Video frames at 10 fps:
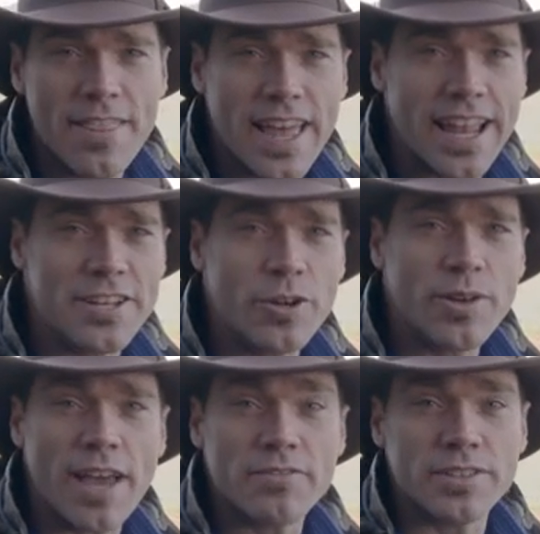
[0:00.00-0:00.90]
that I don't
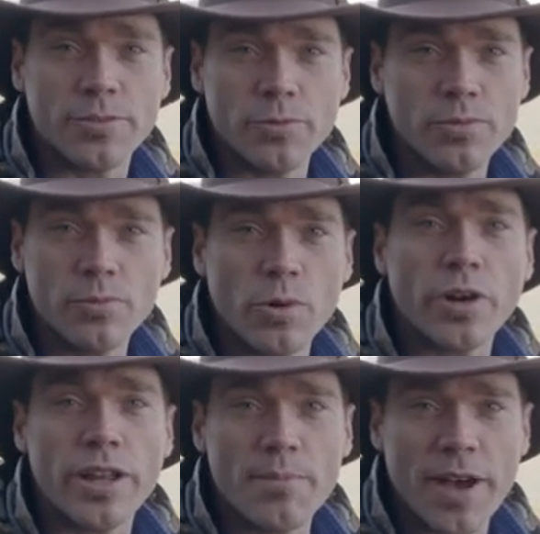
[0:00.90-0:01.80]
have to
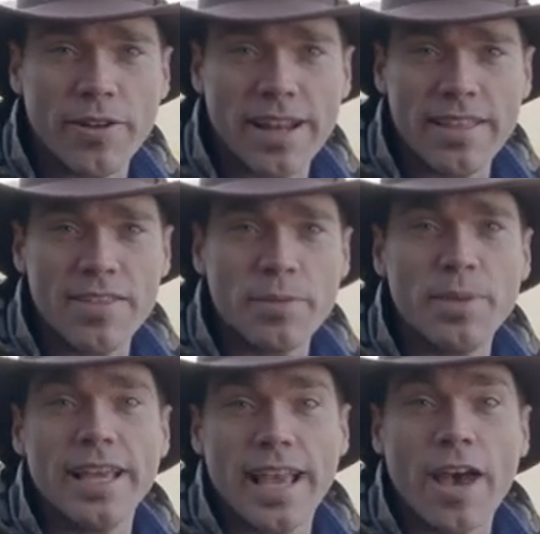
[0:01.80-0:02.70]
worry about anything being